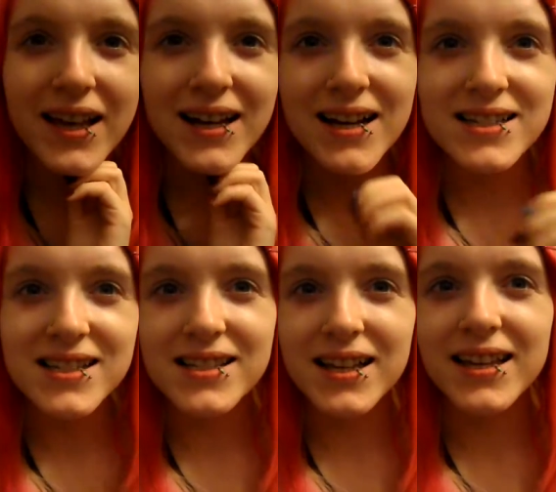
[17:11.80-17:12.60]
Hey, guys.
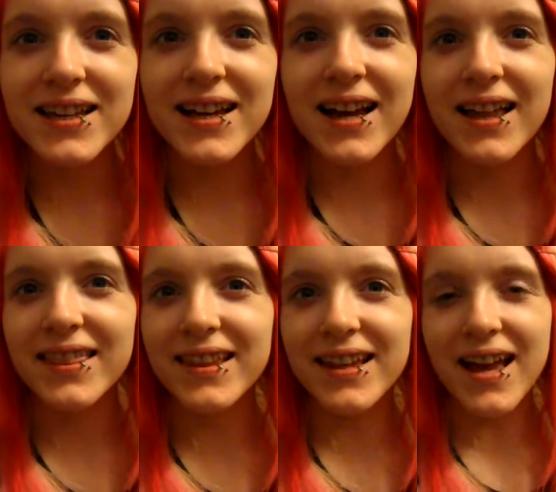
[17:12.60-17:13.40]
It's, like,
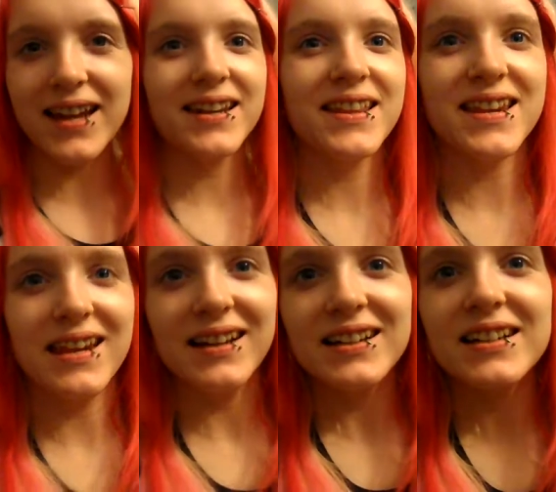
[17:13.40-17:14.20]
the end of the
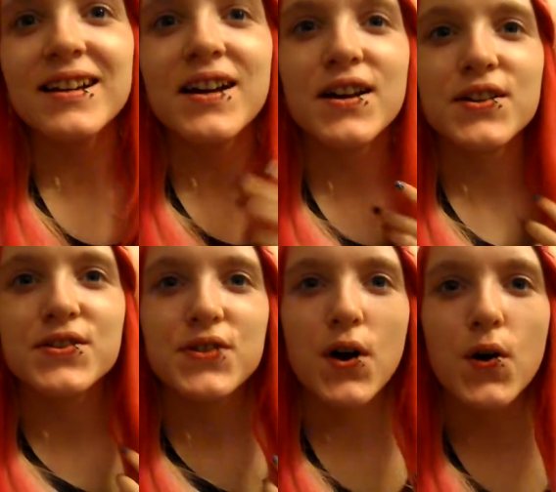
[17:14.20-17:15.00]
night,
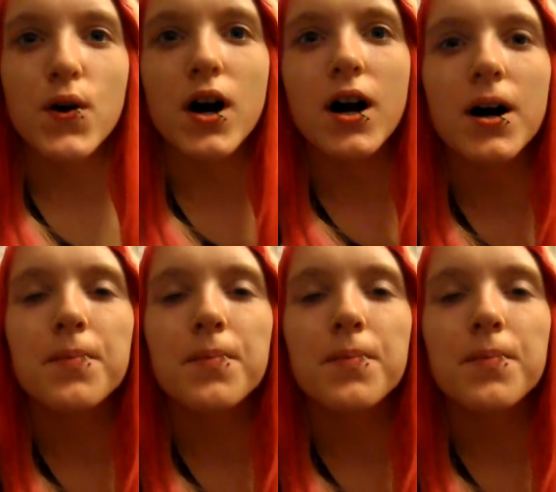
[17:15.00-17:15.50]
so,